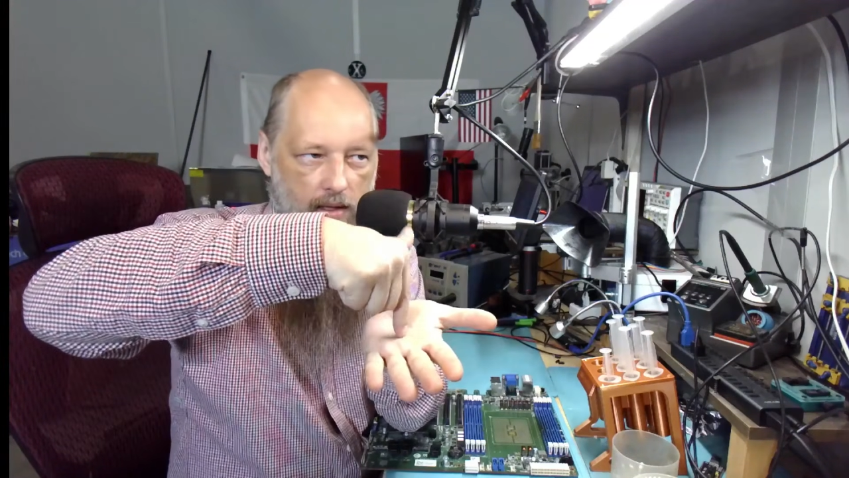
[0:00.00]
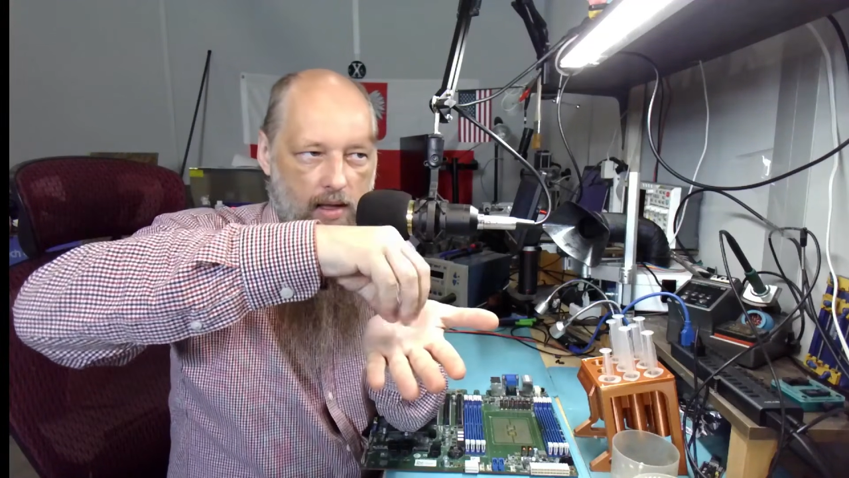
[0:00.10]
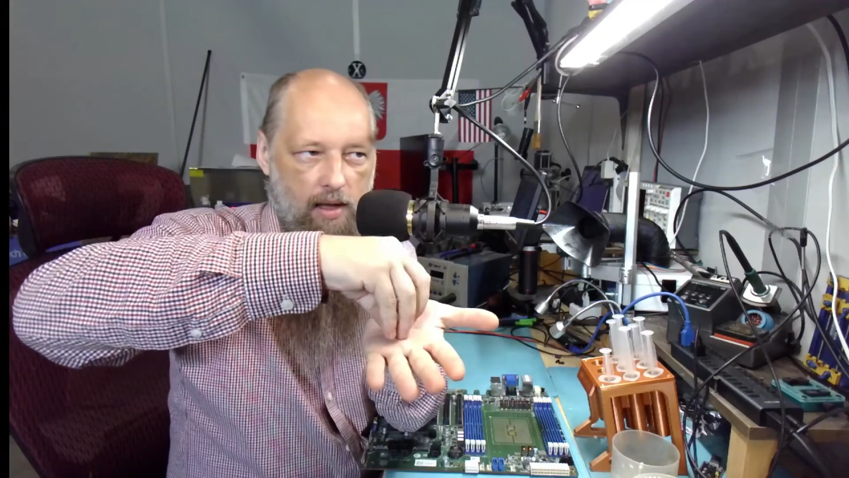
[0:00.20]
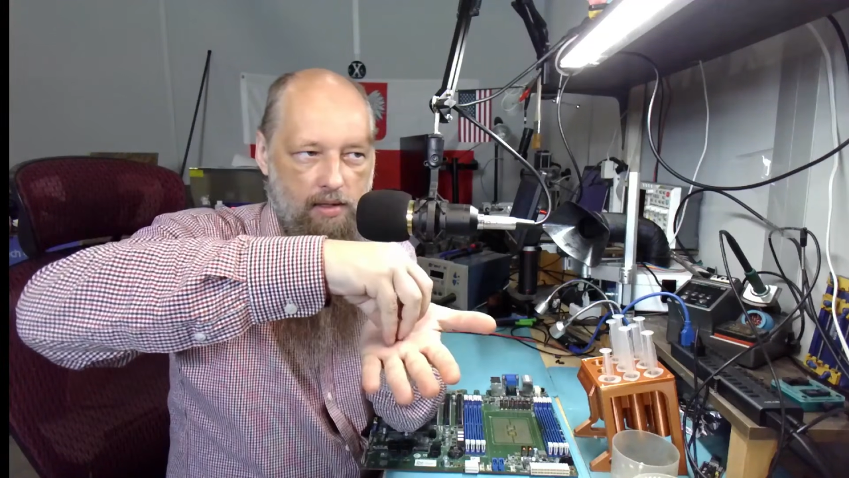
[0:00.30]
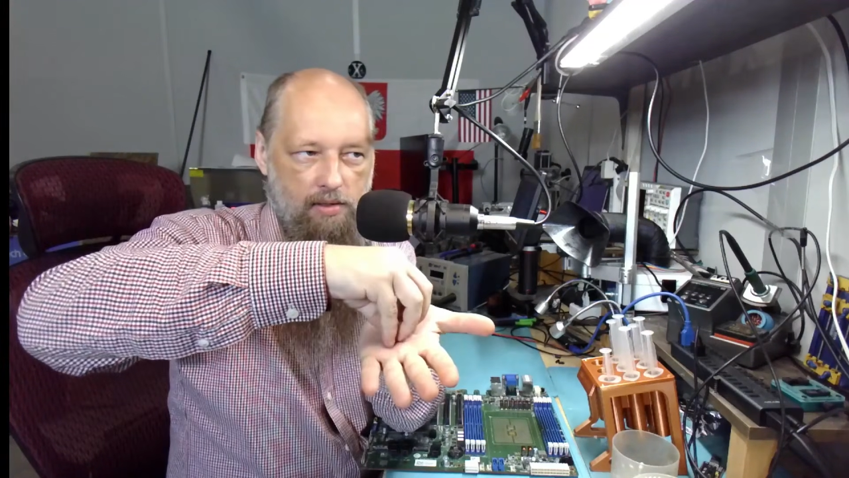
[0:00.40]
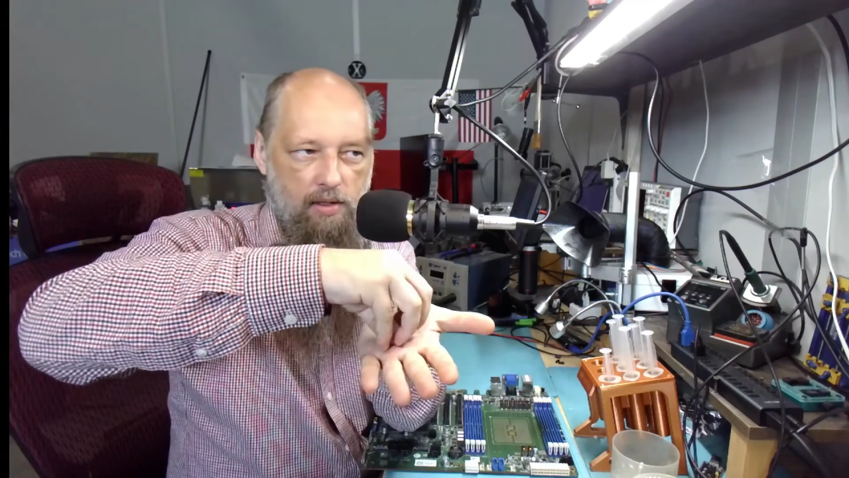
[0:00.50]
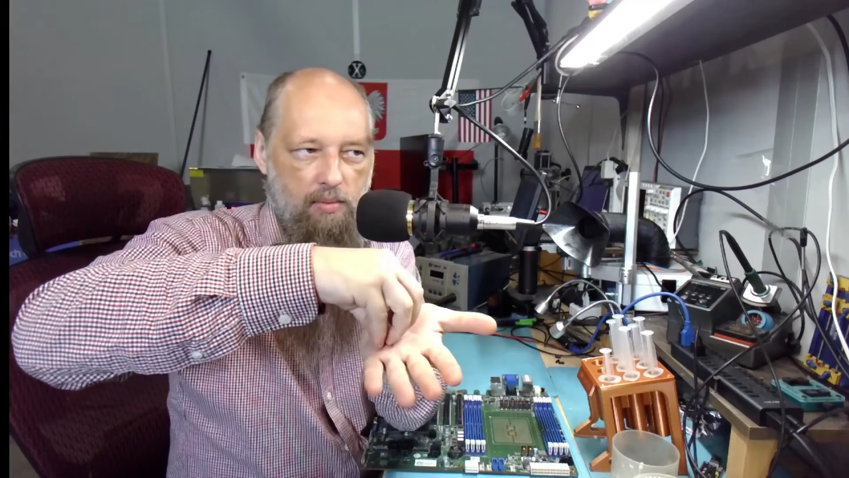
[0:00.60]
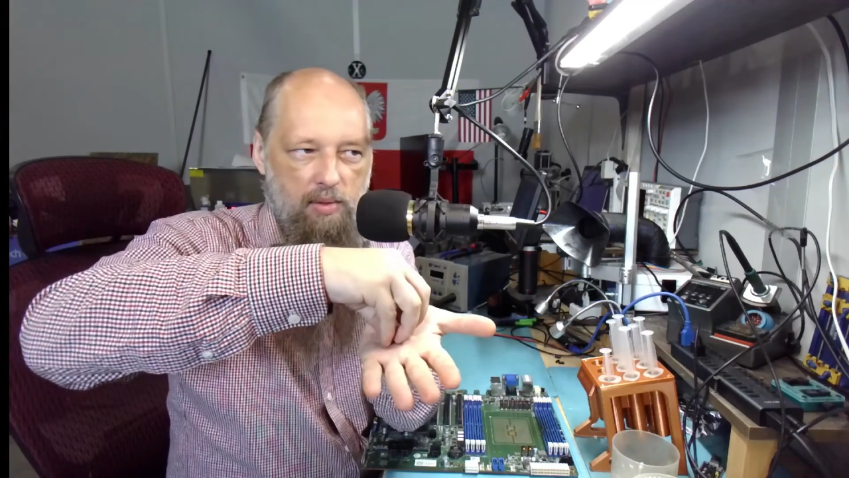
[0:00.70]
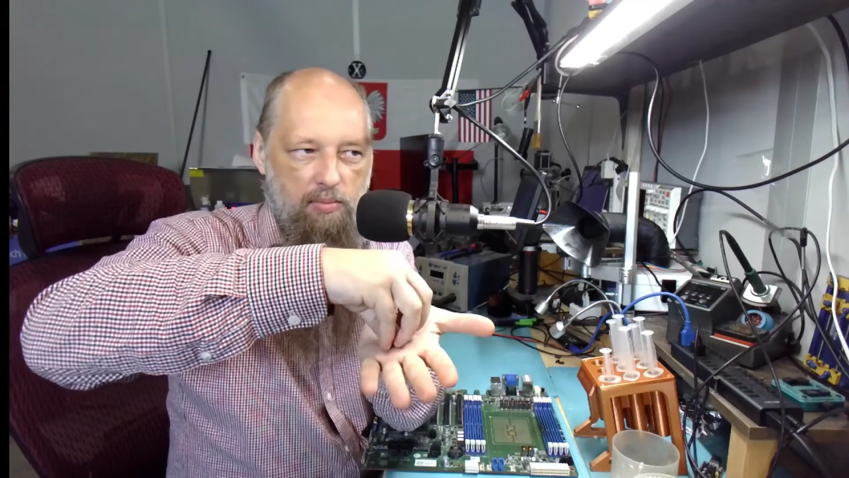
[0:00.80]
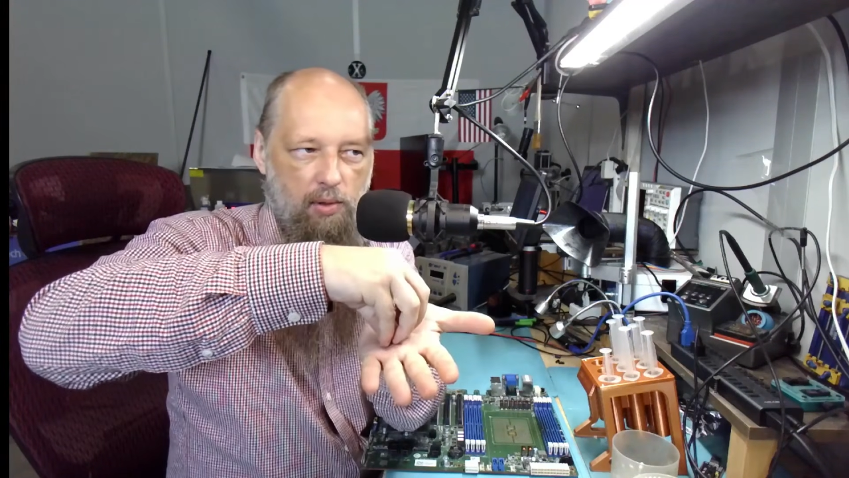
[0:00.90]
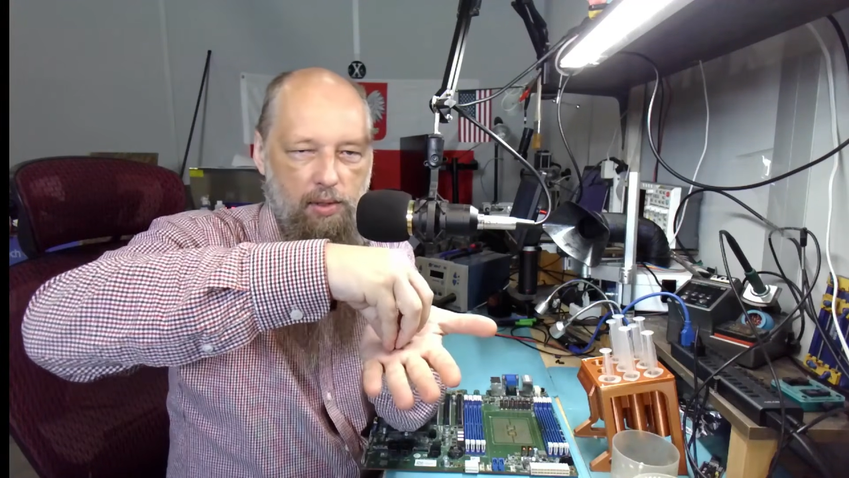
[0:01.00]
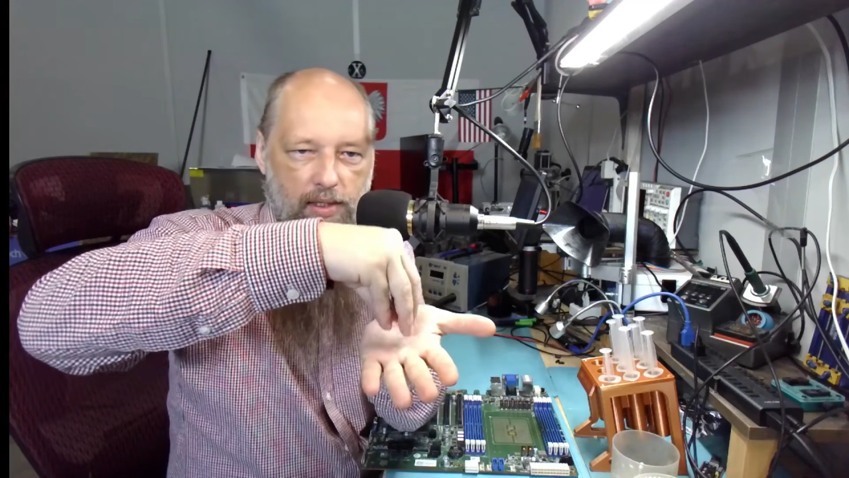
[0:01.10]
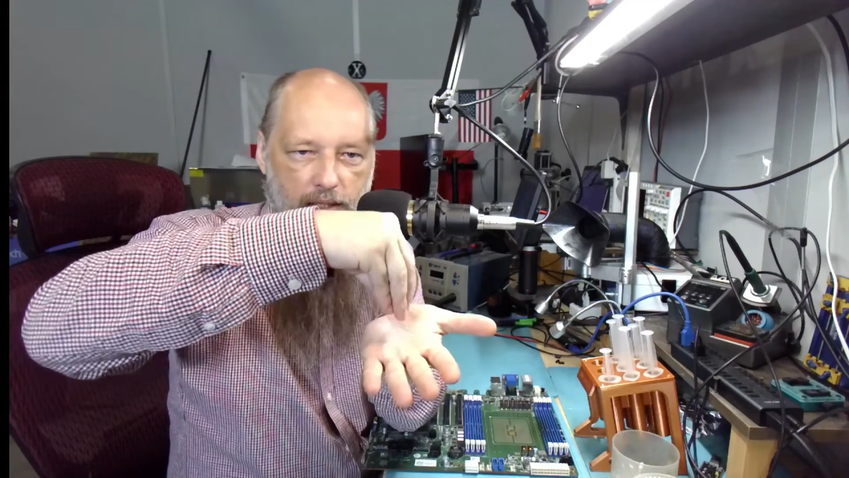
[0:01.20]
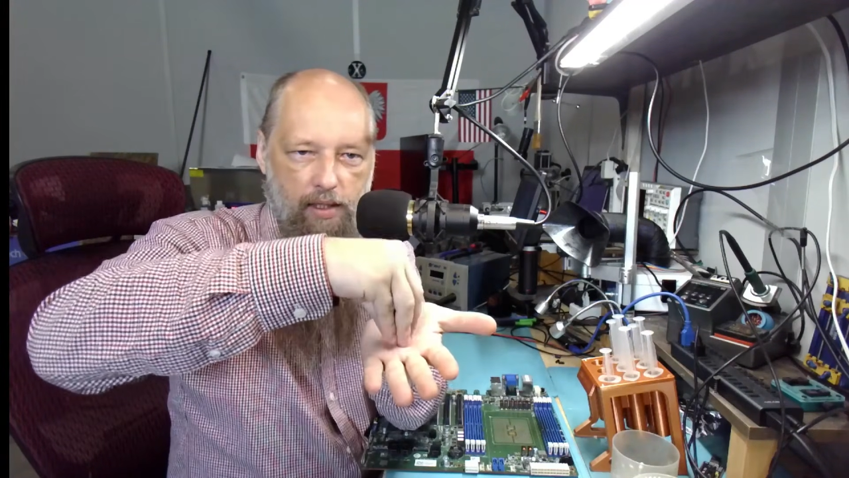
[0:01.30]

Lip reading: and it's going to be boiling